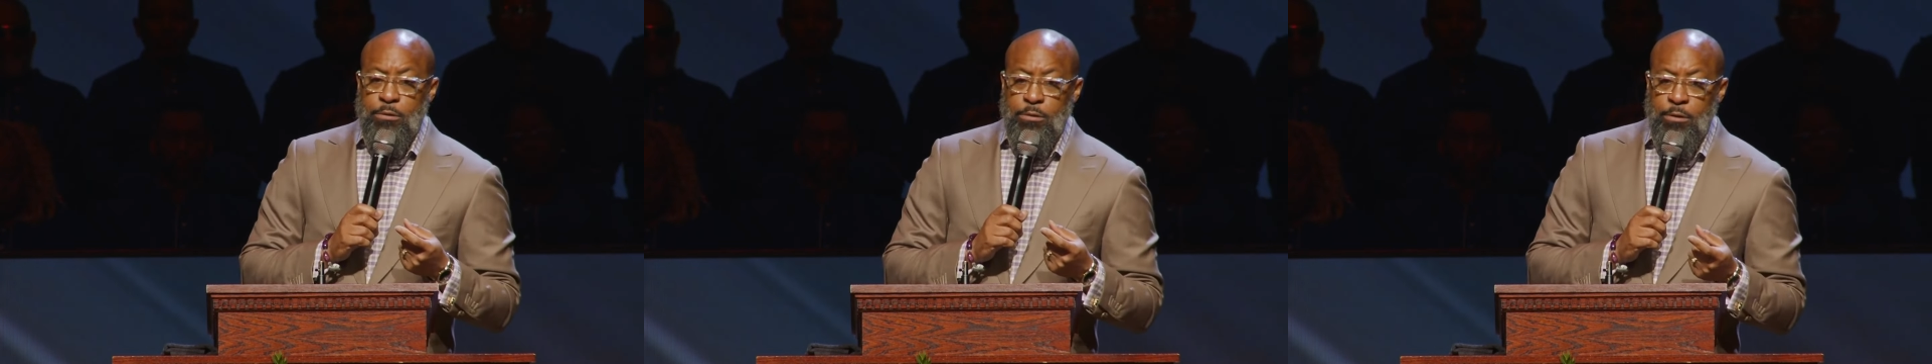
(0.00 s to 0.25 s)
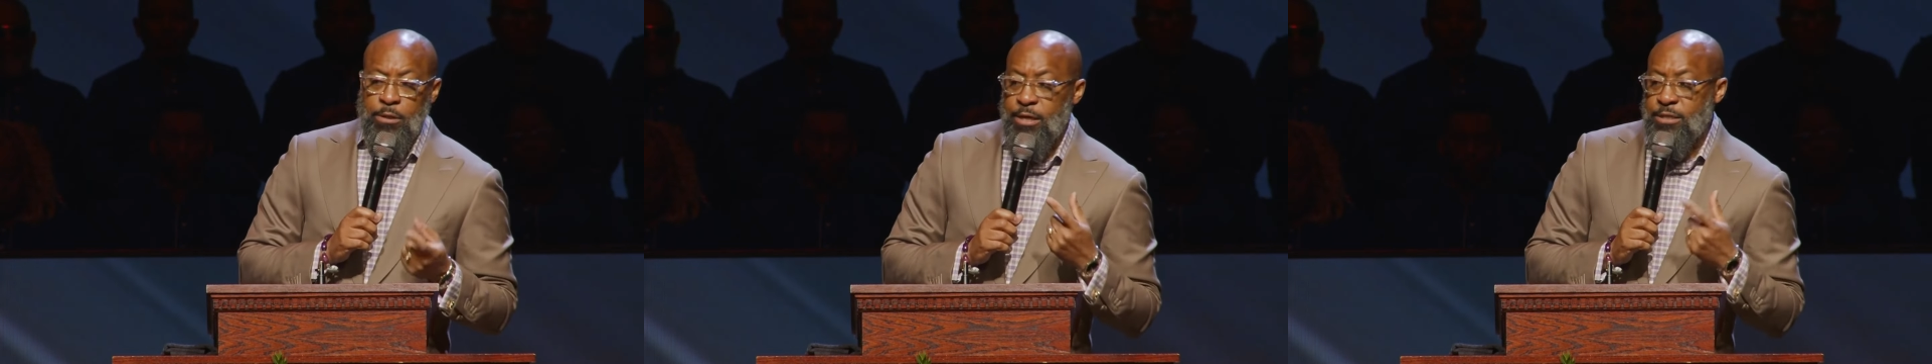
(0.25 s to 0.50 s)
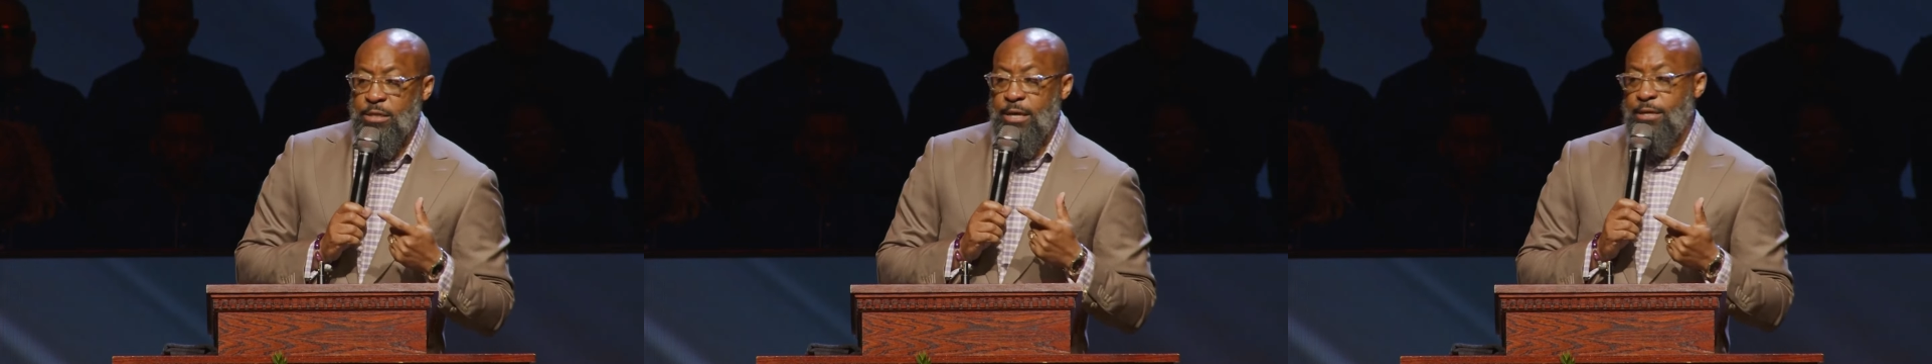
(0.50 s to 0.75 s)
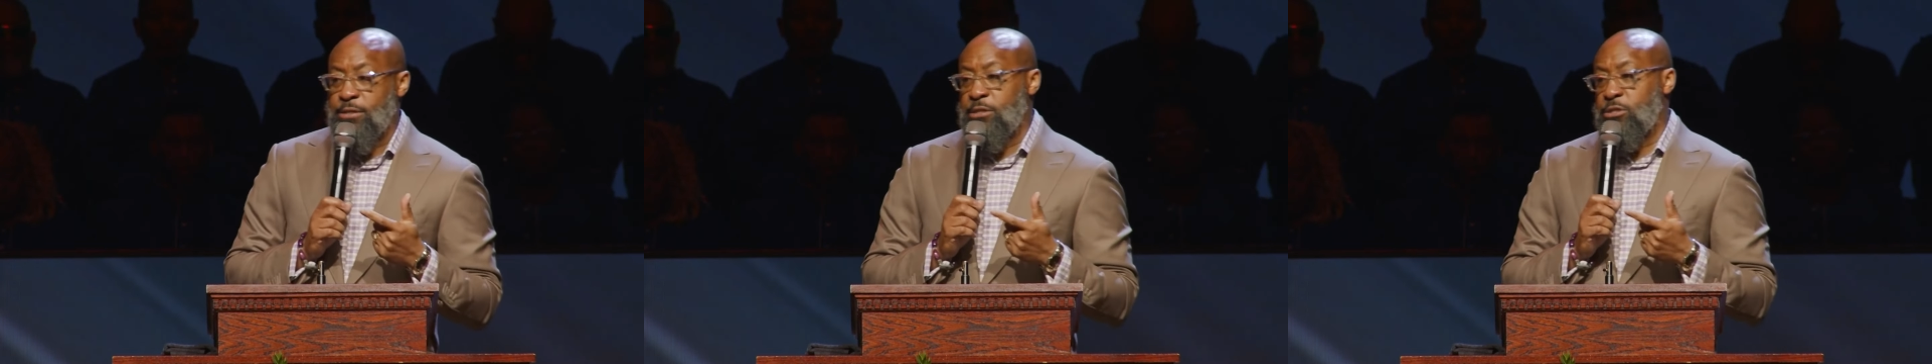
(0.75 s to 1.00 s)
Thus,
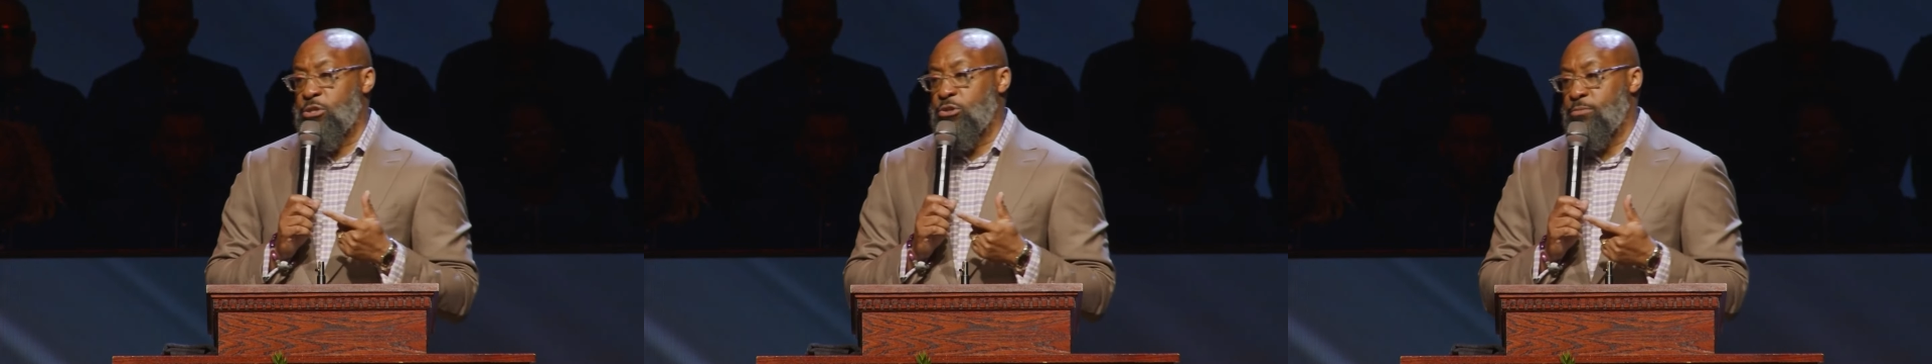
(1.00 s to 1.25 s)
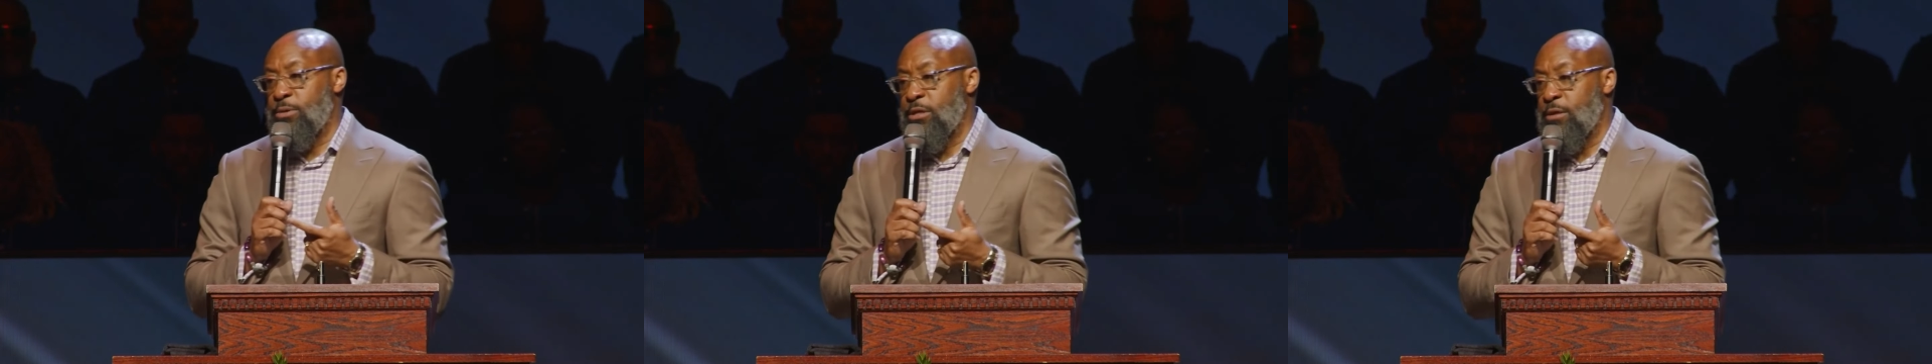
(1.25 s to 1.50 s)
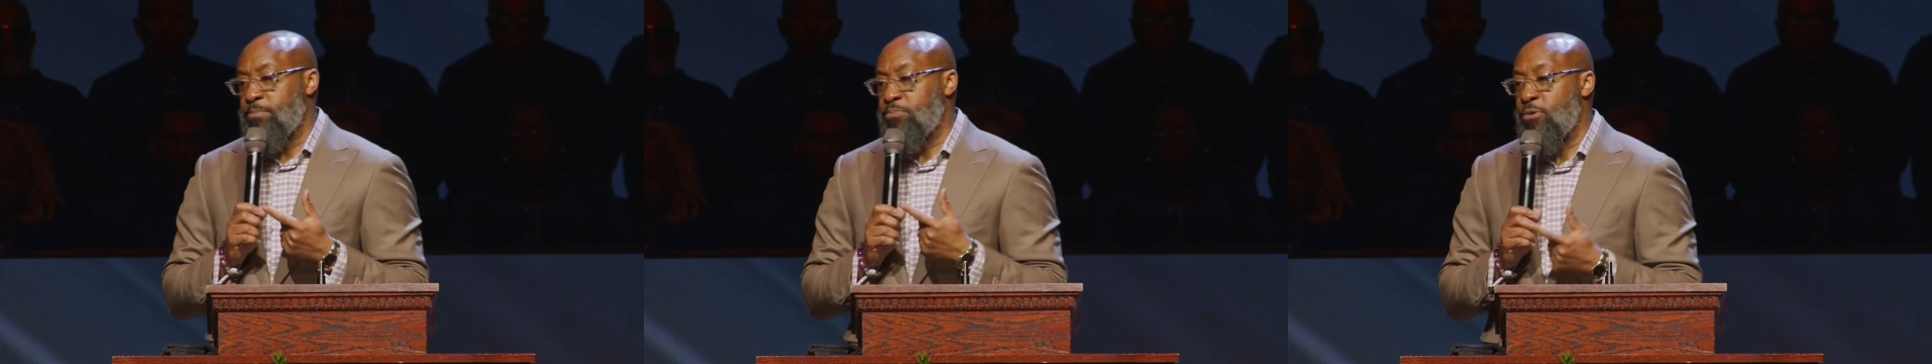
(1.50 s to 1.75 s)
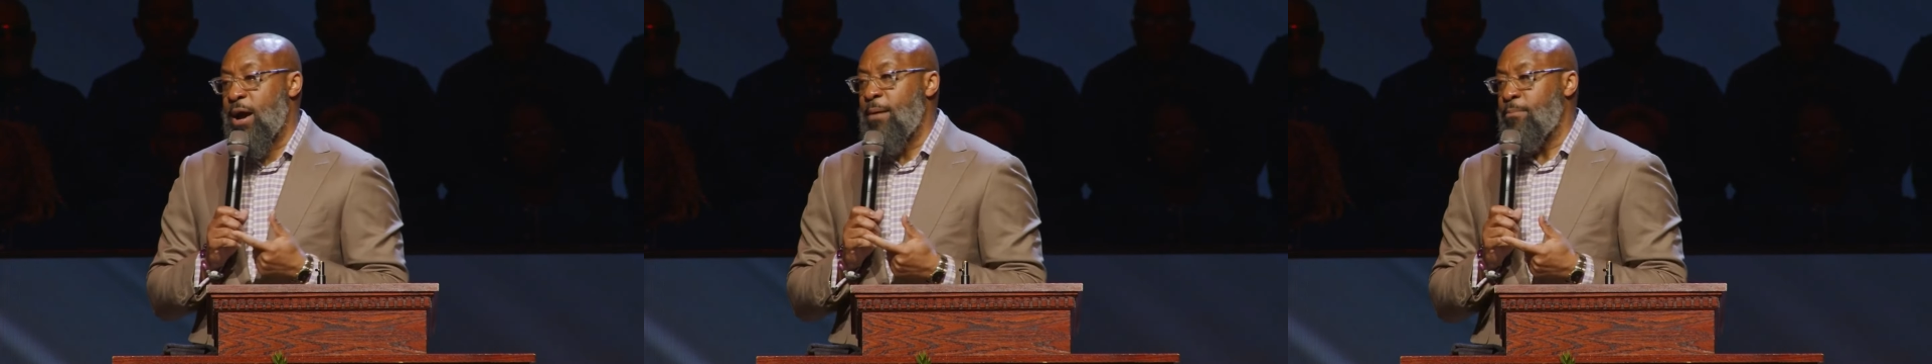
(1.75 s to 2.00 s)
ladies and gentlemen, the
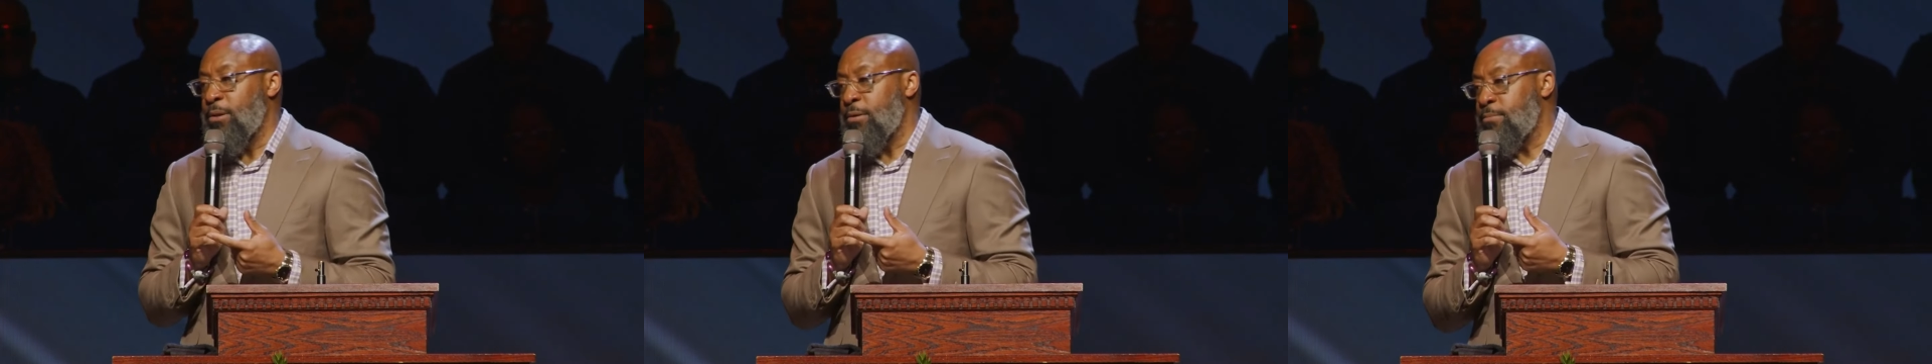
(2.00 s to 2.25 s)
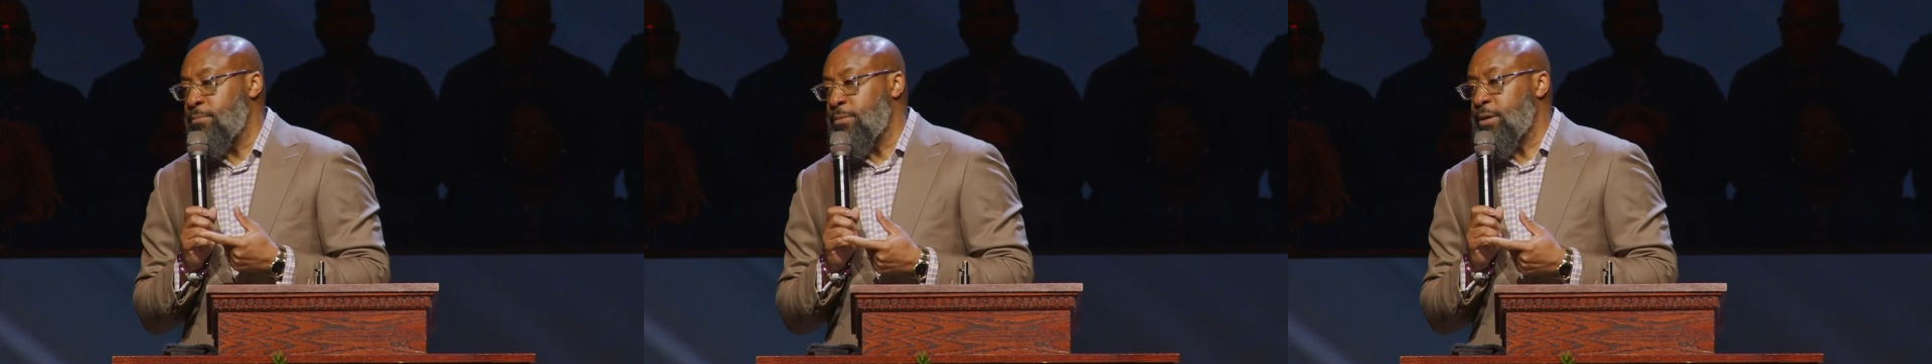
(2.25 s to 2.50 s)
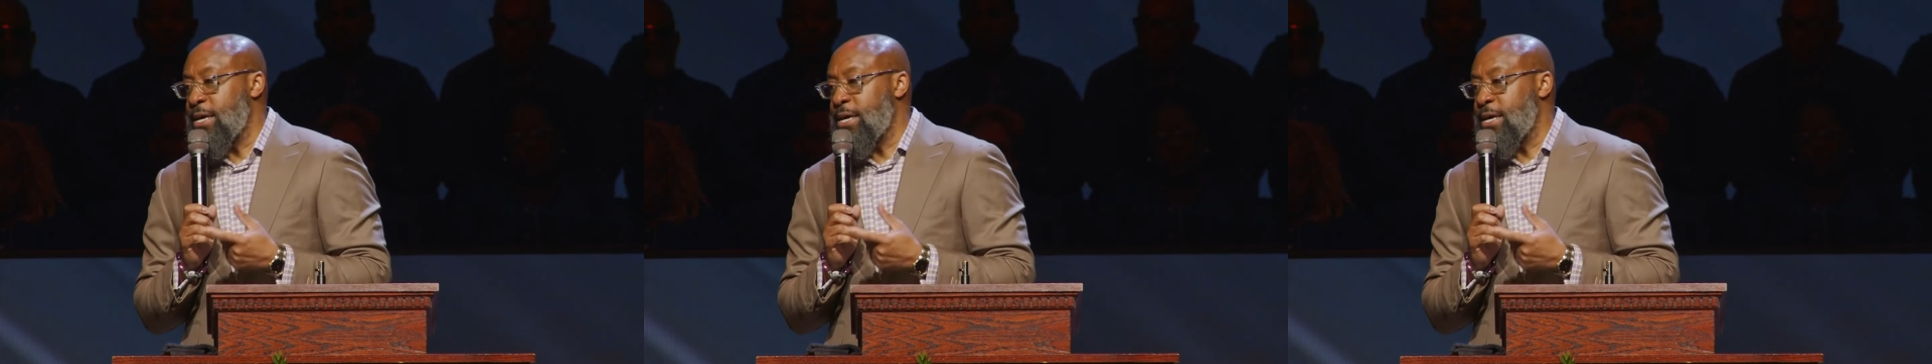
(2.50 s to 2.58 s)
problem